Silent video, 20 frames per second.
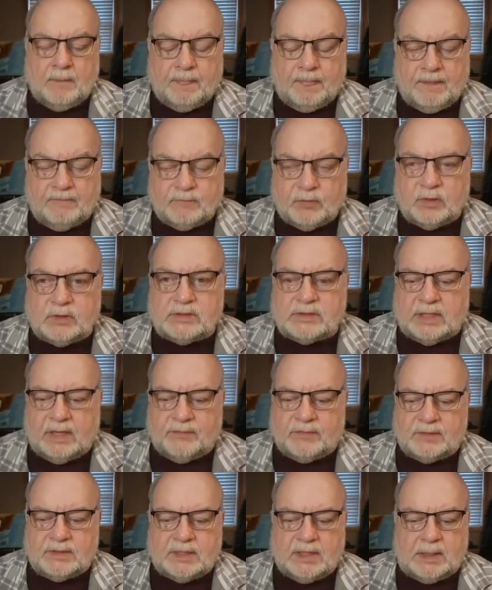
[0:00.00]
Verse
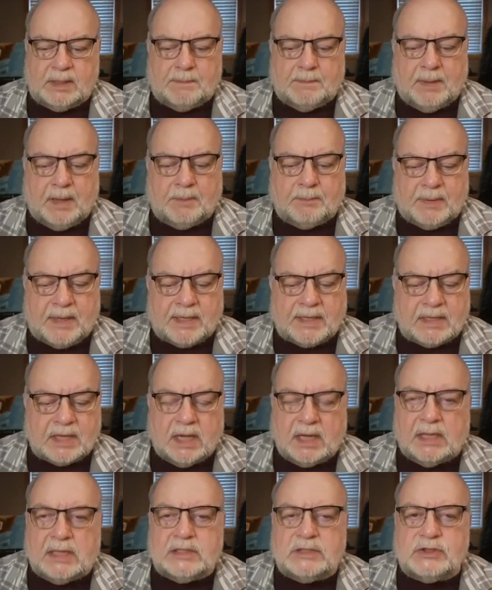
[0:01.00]
17, but
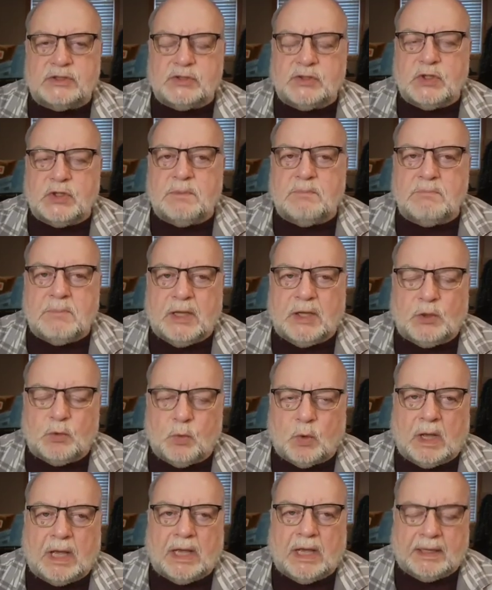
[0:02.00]
because the
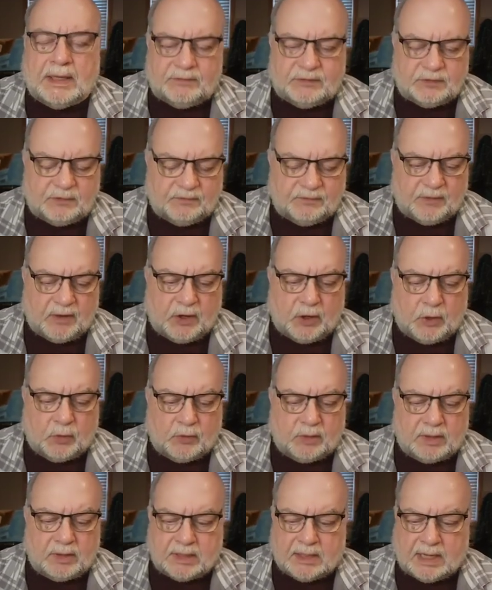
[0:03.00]
midwives
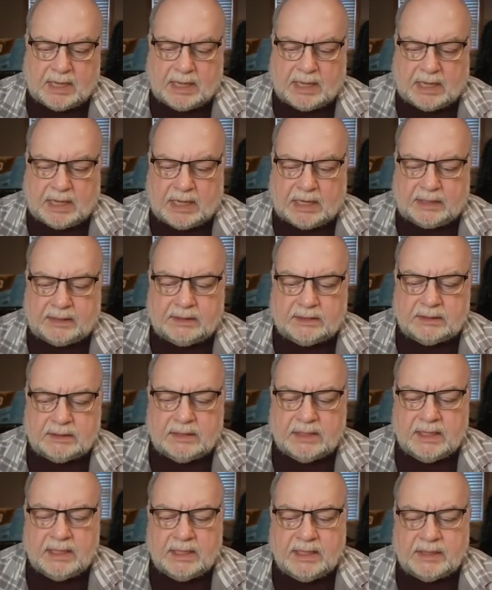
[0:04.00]
feared God,
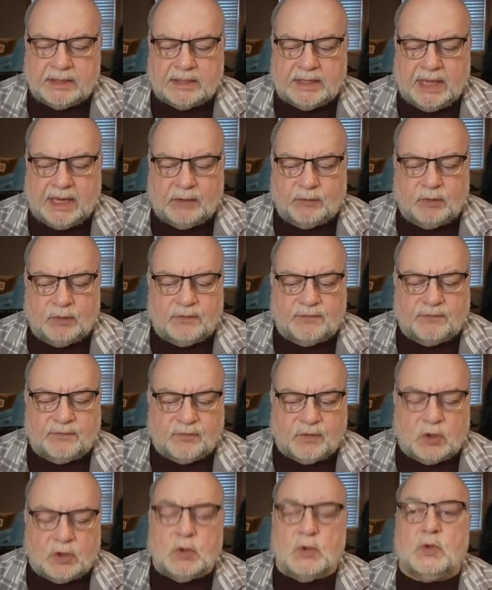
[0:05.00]
they
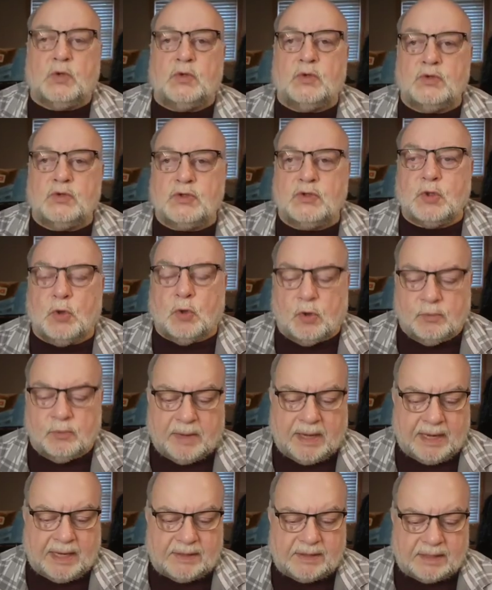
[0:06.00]
refused to
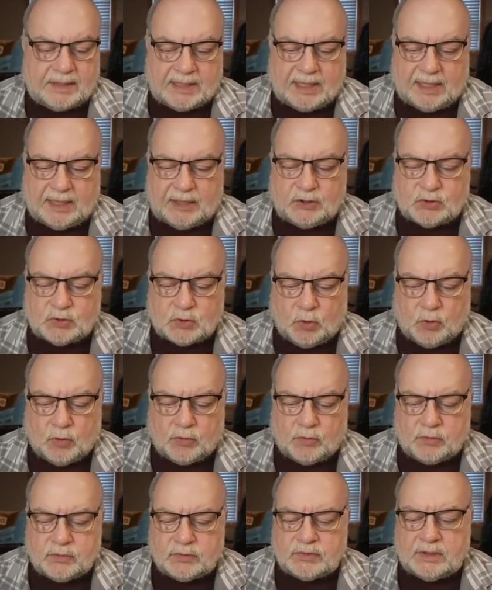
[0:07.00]
obey the king's
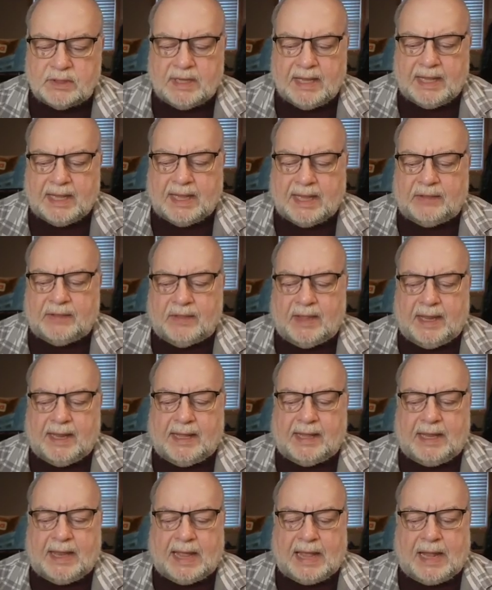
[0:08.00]
orders, and they
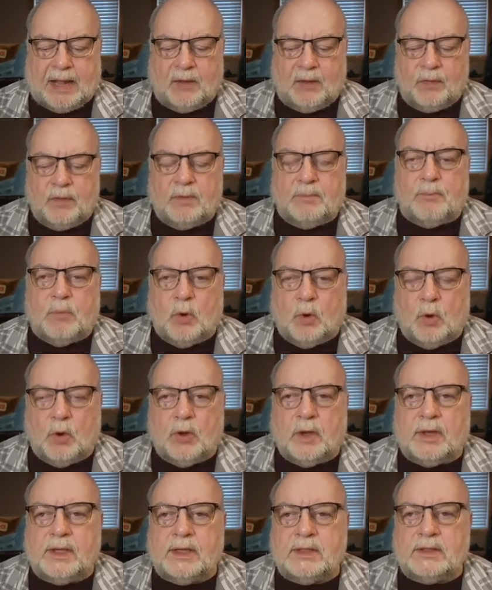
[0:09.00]
allowed the
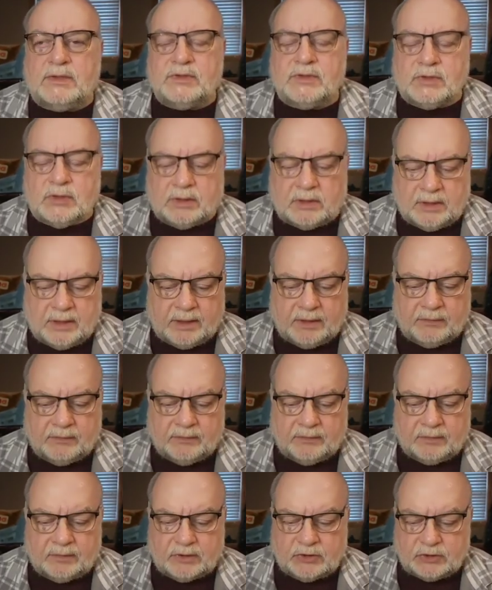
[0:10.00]
boys to
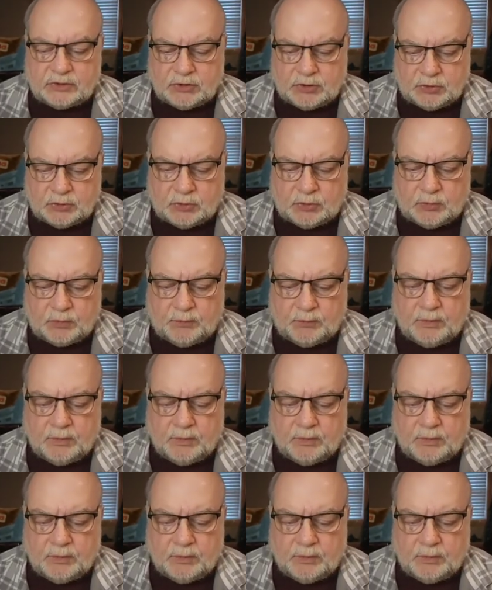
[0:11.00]
live too.